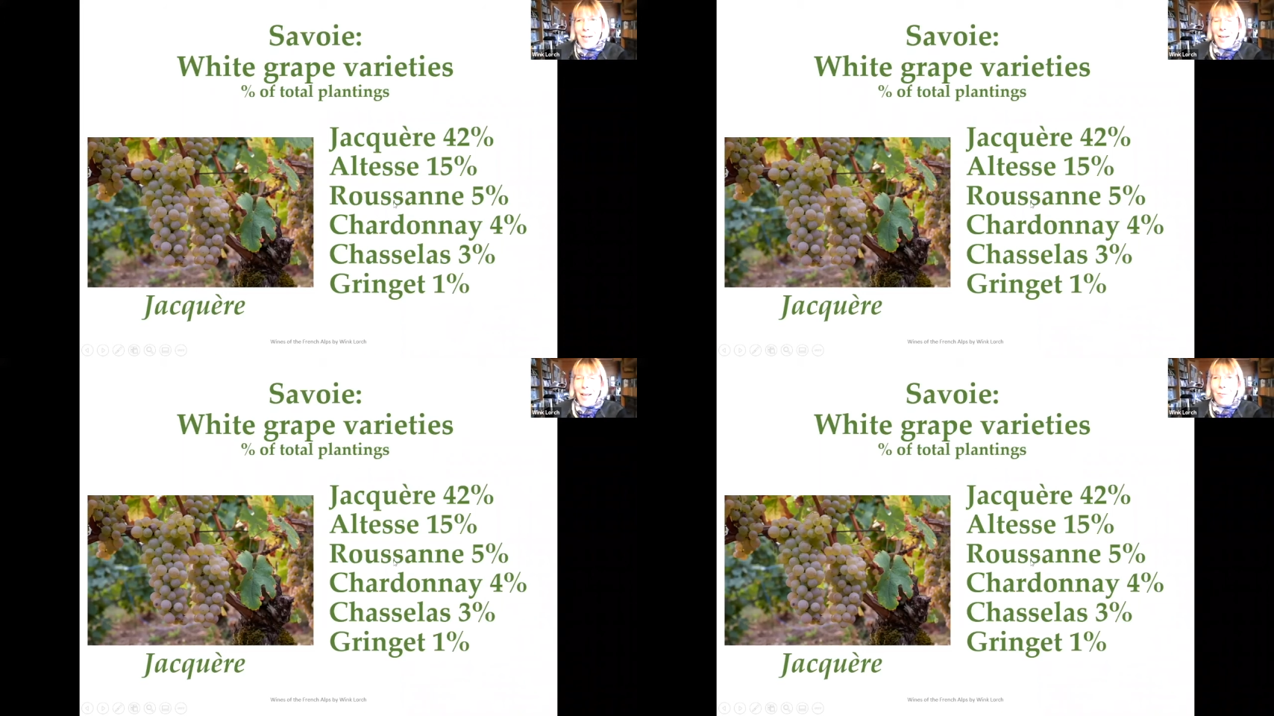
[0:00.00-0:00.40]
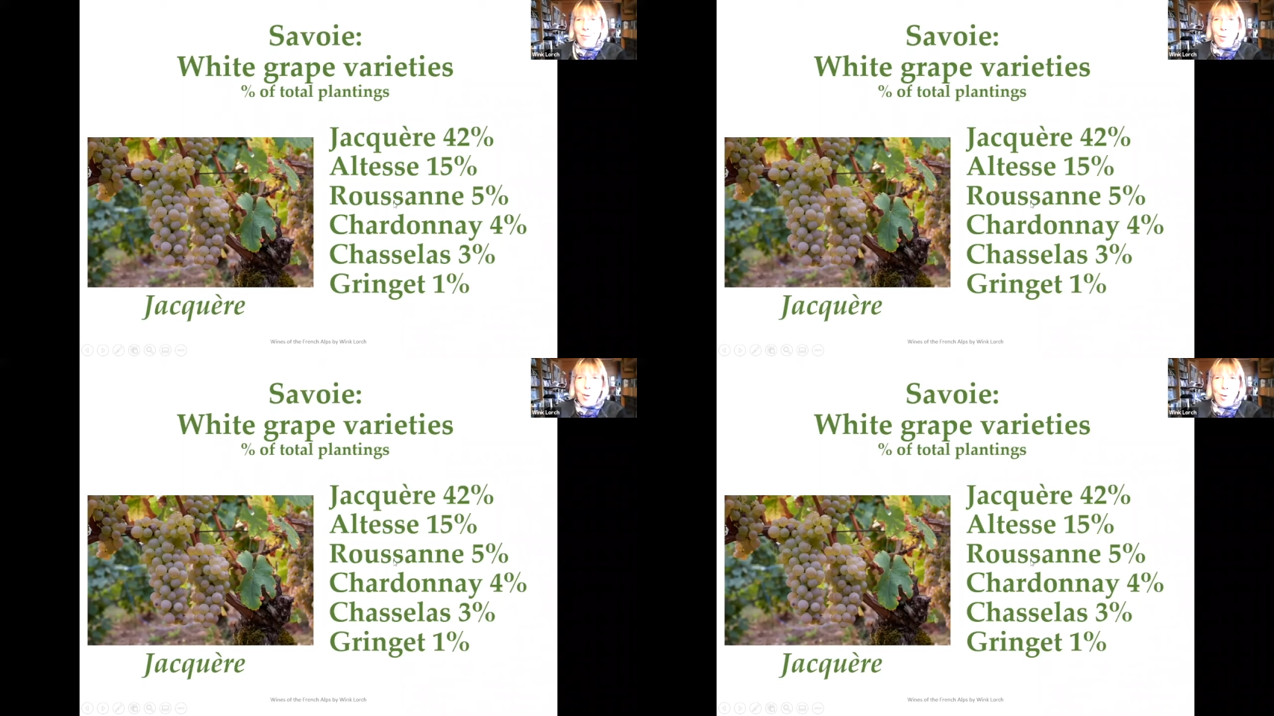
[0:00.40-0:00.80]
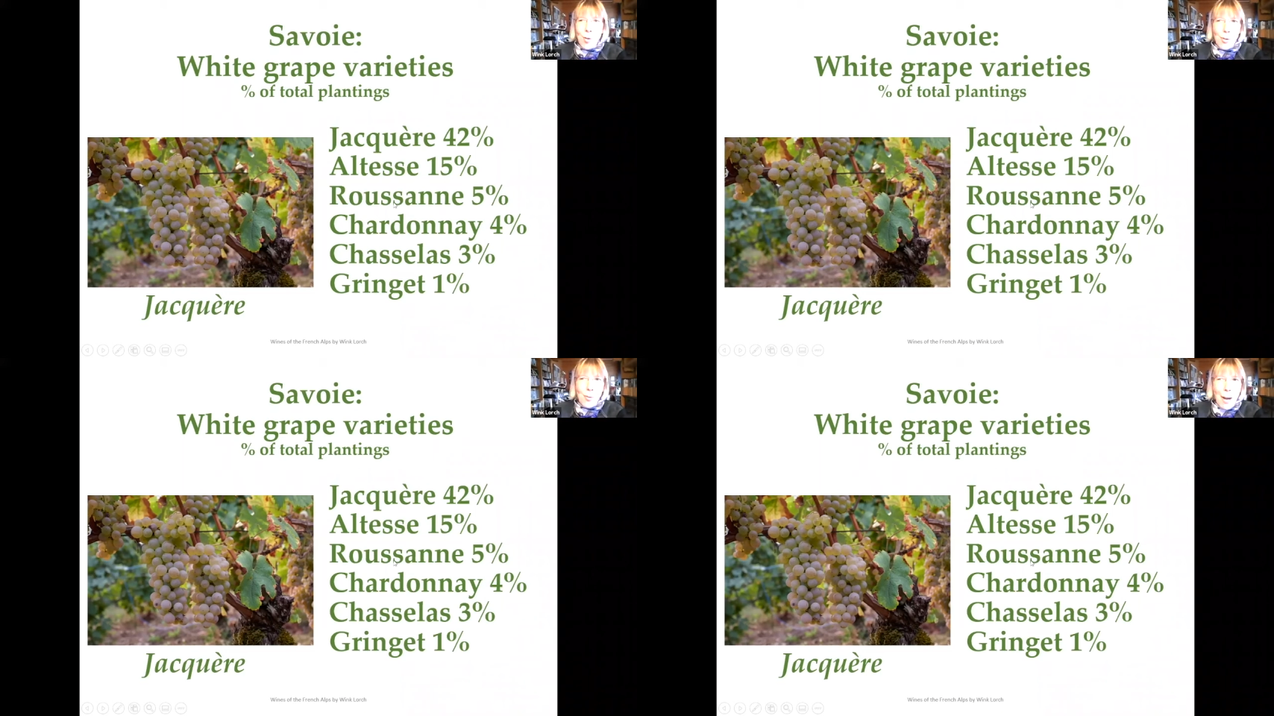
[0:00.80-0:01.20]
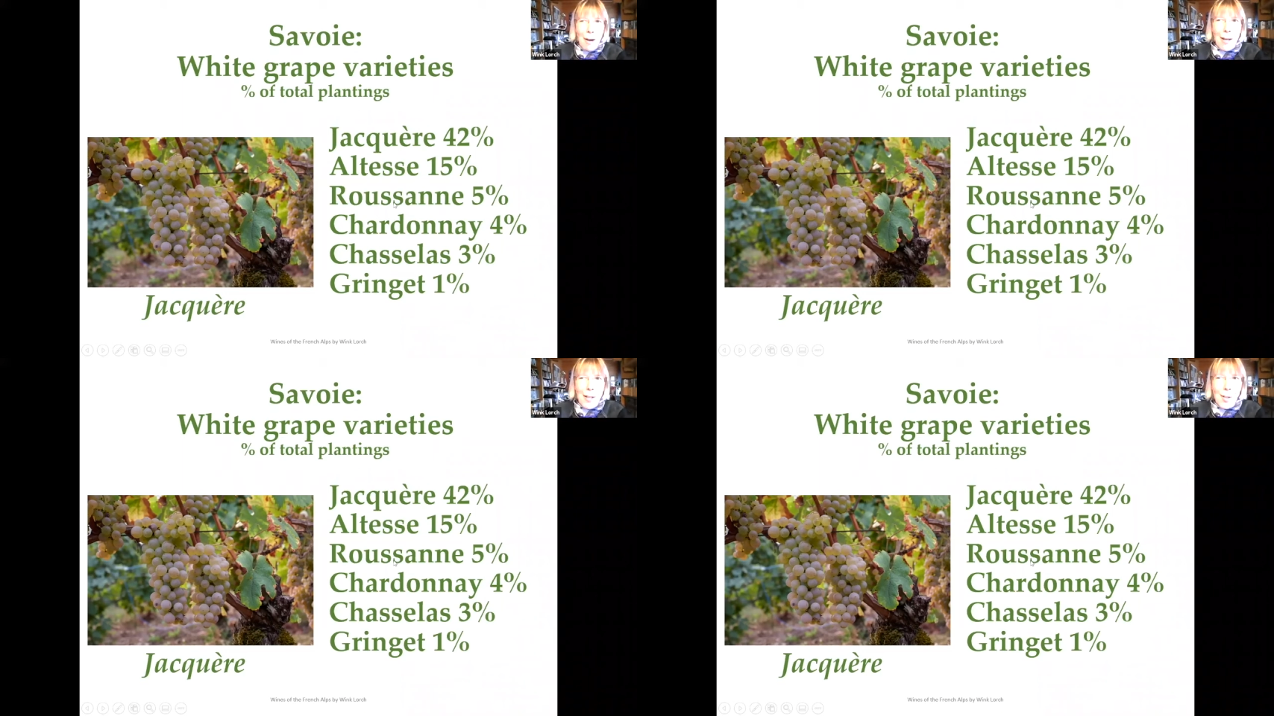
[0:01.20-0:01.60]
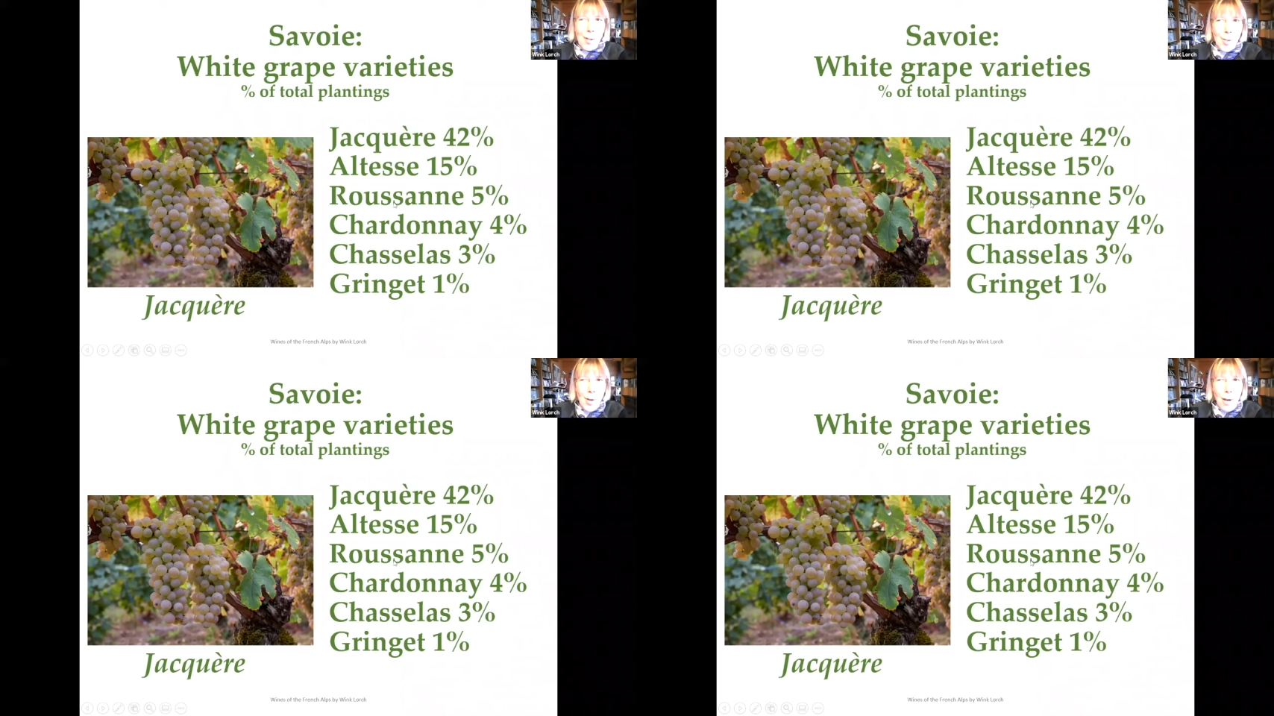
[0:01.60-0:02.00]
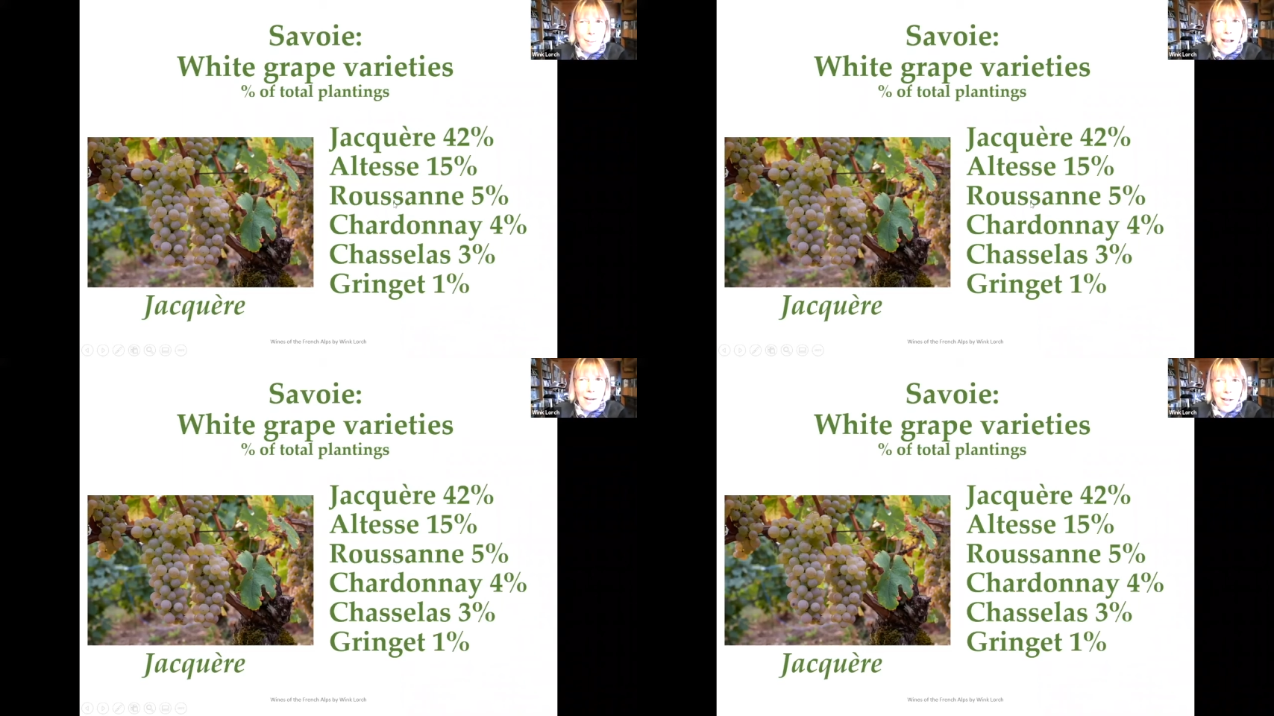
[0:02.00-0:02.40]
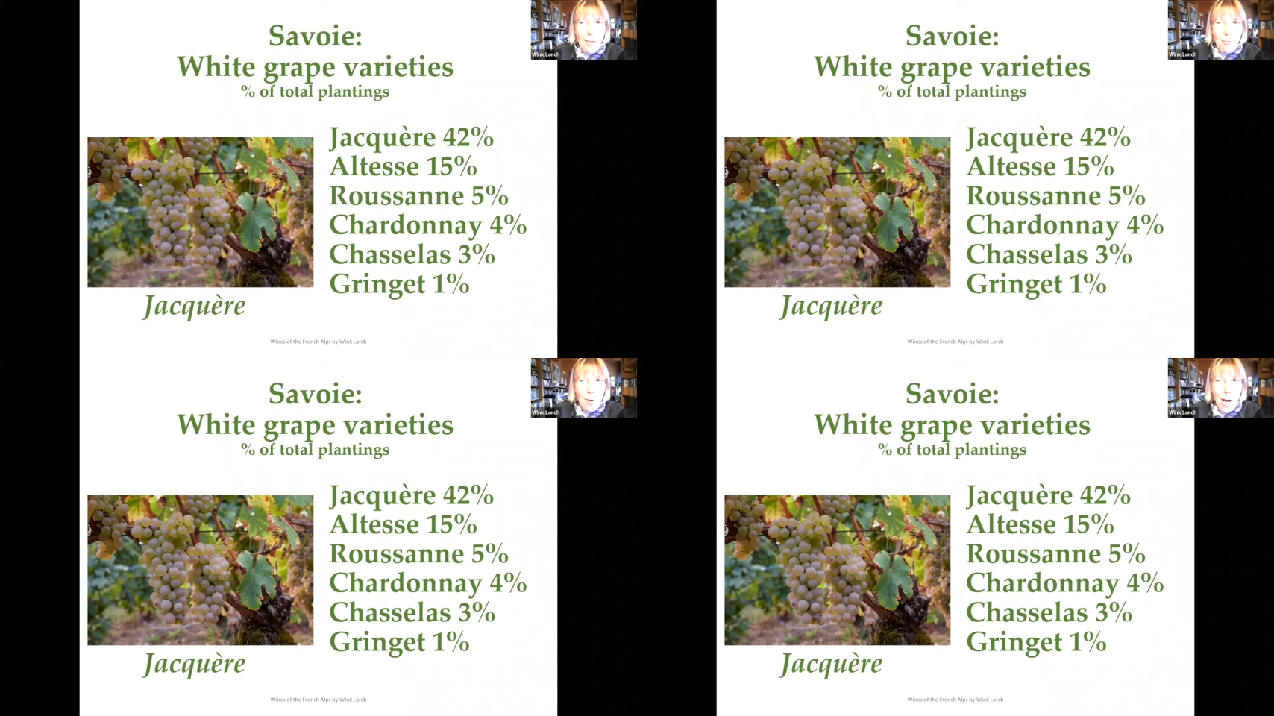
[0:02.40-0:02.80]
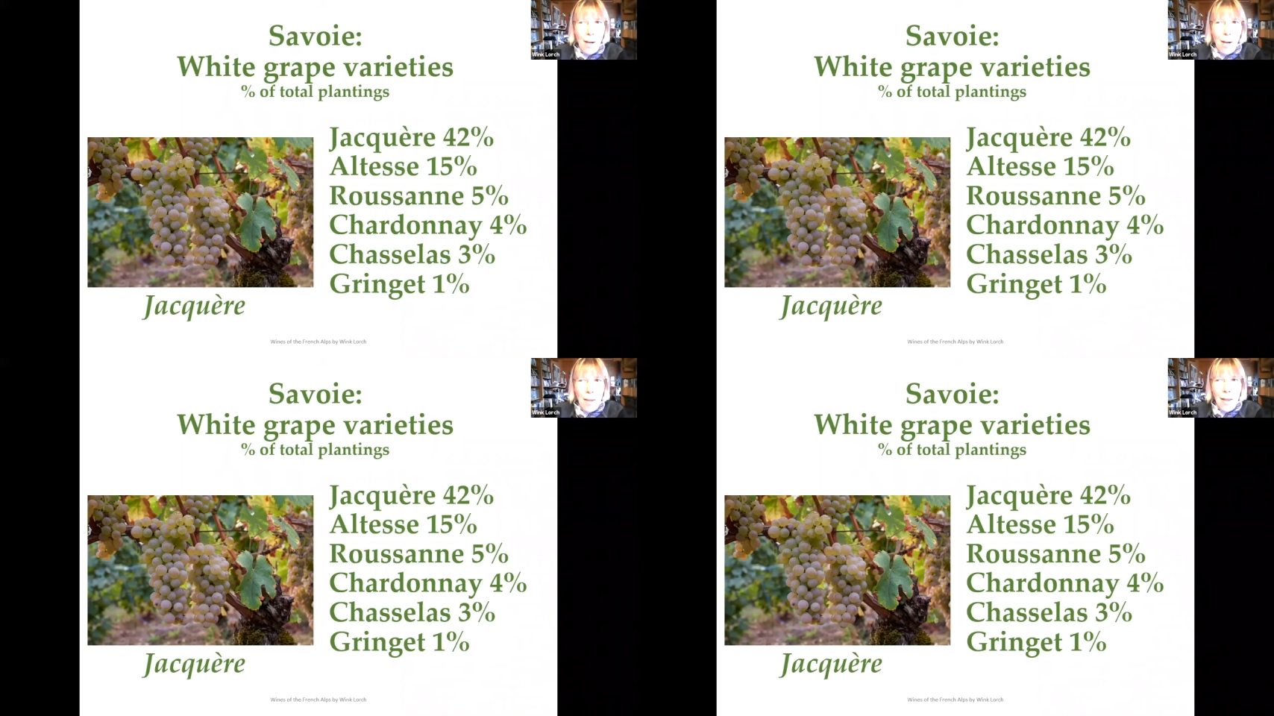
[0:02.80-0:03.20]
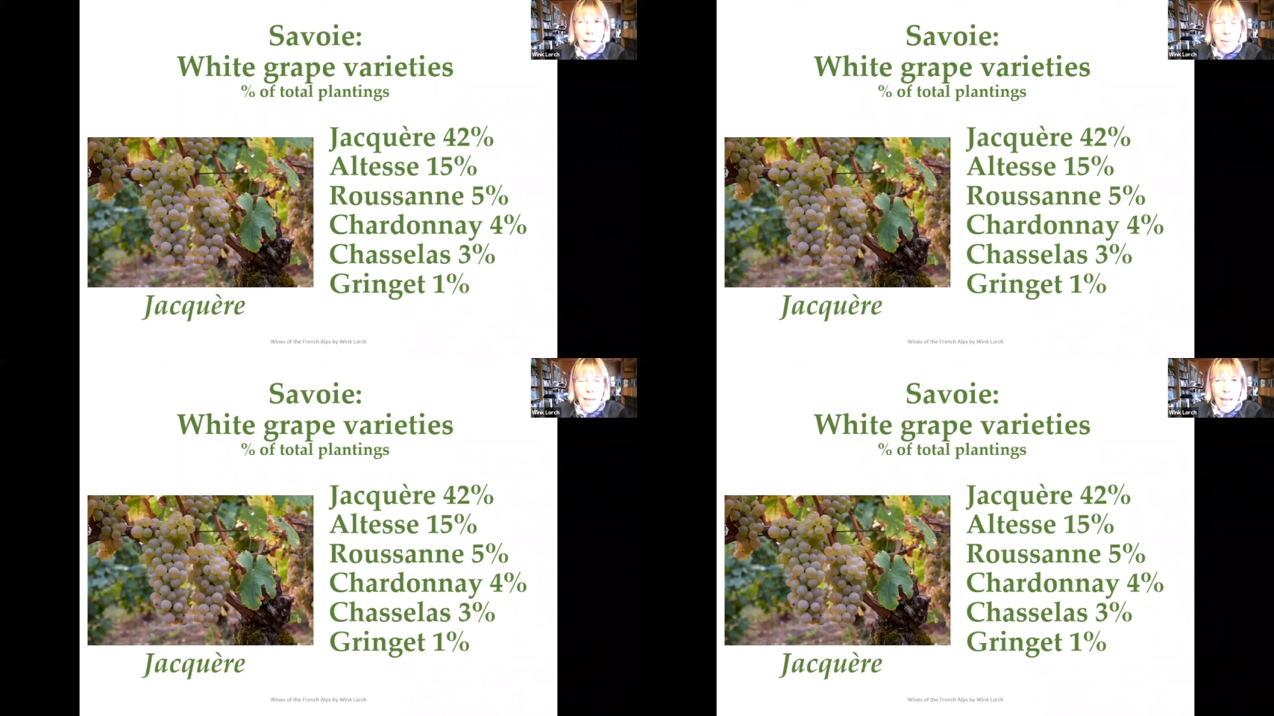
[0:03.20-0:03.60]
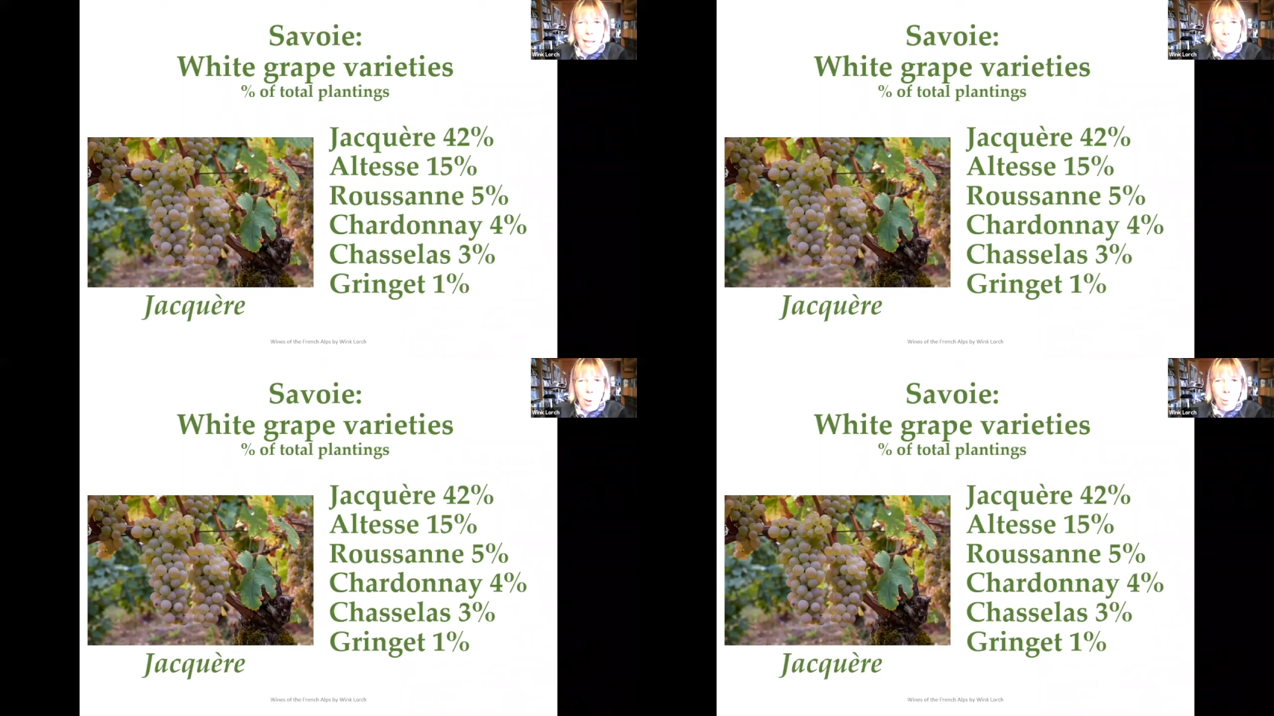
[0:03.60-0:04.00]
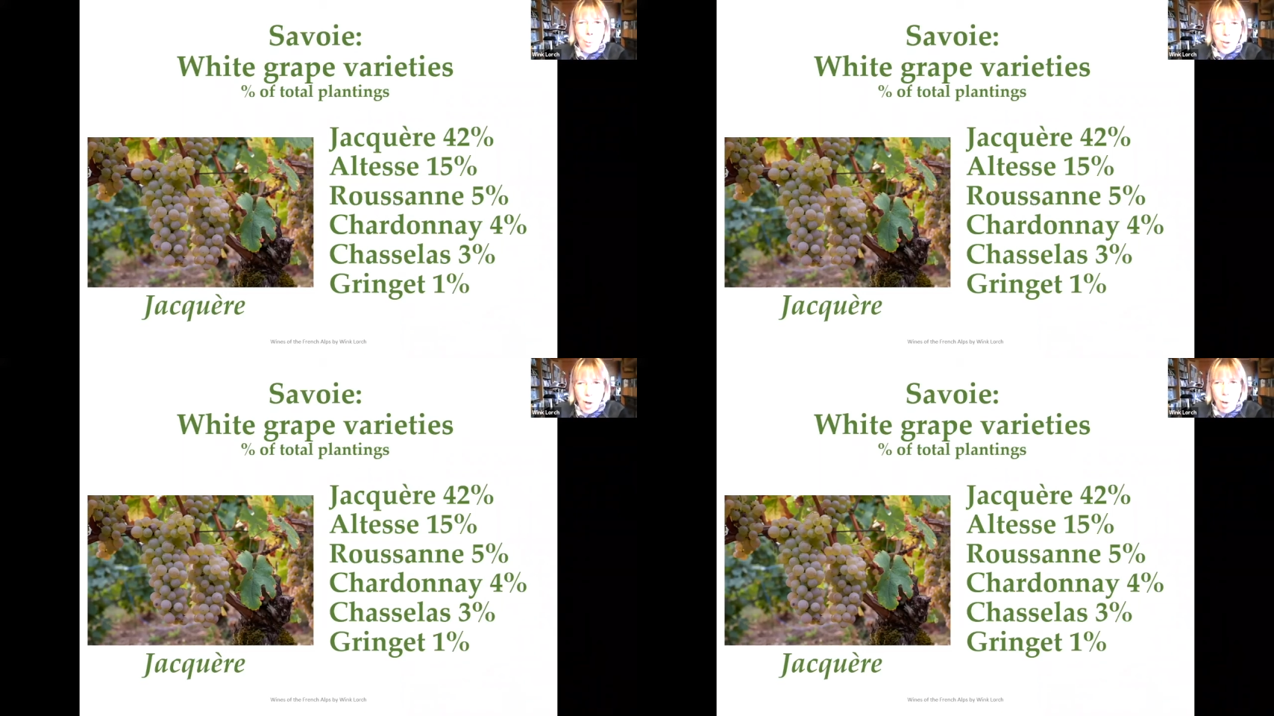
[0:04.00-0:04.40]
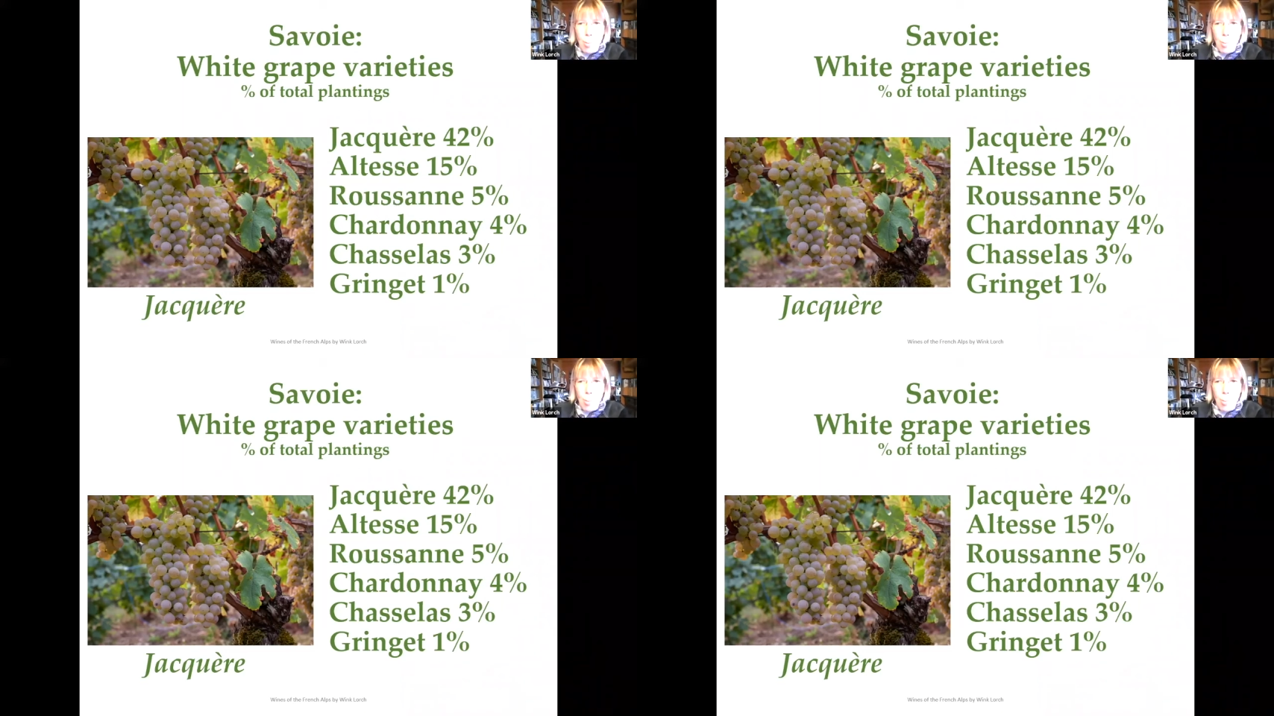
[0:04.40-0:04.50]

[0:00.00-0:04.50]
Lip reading: Nobody's mouth can be seen.